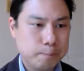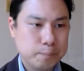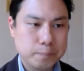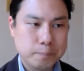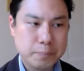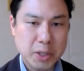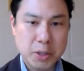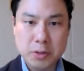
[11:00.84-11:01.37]

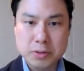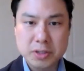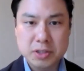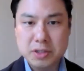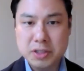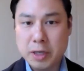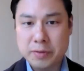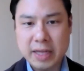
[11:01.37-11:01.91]
because
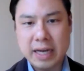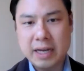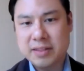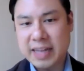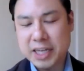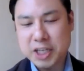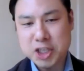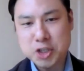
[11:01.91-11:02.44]

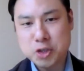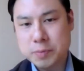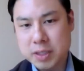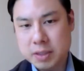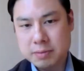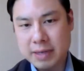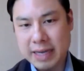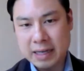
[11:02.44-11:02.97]
that
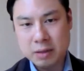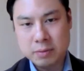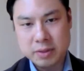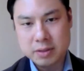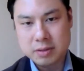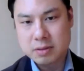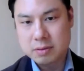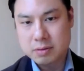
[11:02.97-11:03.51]
human
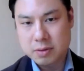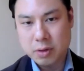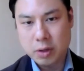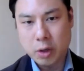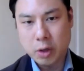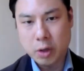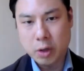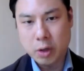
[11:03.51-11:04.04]
element
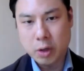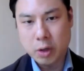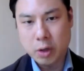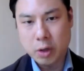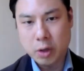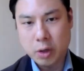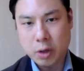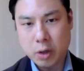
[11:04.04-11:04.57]
of being
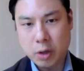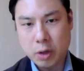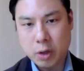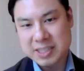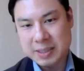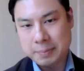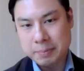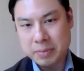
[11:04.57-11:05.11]
able to
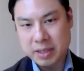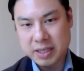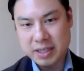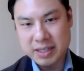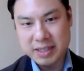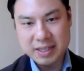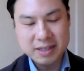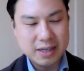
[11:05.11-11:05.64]
see
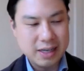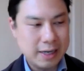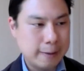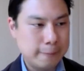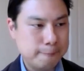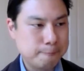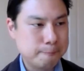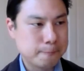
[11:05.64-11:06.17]
somebody,
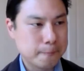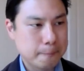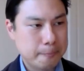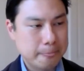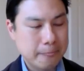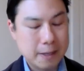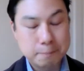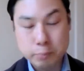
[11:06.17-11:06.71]

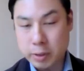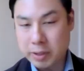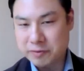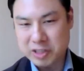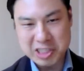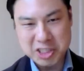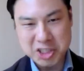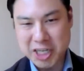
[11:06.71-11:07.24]

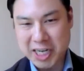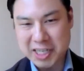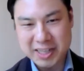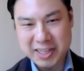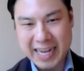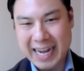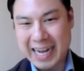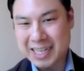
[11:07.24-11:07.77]
previously
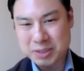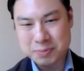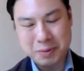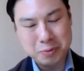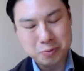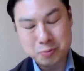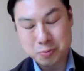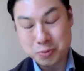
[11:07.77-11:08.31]
shaking their hands,
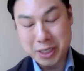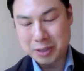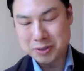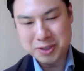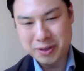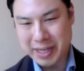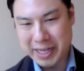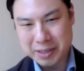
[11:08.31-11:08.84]
but we don't
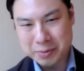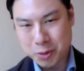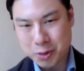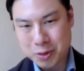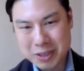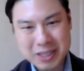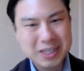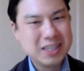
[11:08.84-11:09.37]
do that
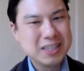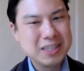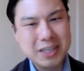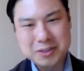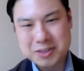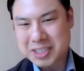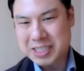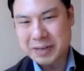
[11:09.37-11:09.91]
anymore.
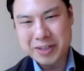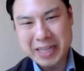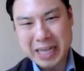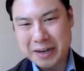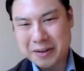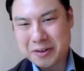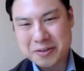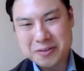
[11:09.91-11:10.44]
Just having
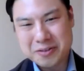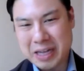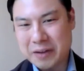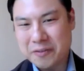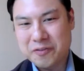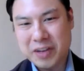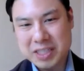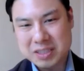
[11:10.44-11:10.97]
that
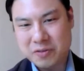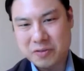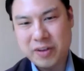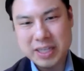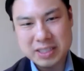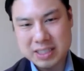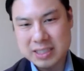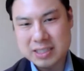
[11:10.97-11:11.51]

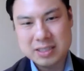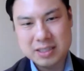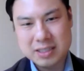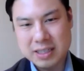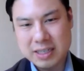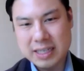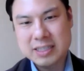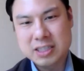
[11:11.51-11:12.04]
face-to-face
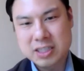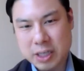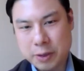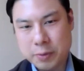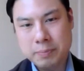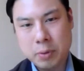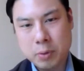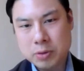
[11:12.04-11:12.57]
is so
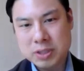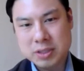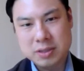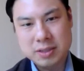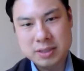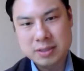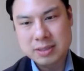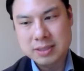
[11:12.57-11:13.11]

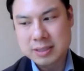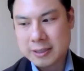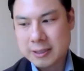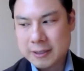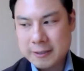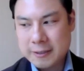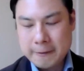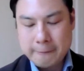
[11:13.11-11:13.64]
important. And
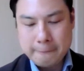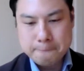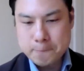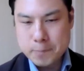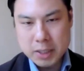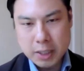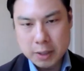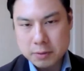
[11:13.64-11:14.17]

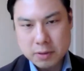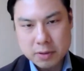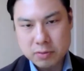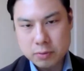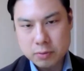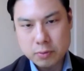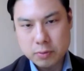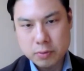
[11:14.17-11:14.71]

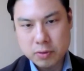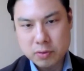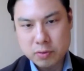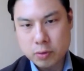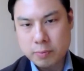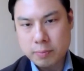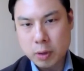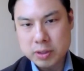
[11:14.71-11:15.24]

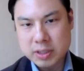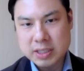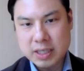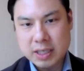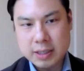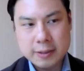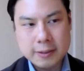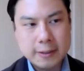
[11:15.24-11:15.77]
through a
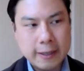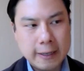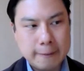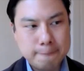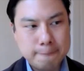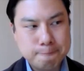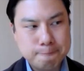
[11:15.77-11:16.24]
monitor, I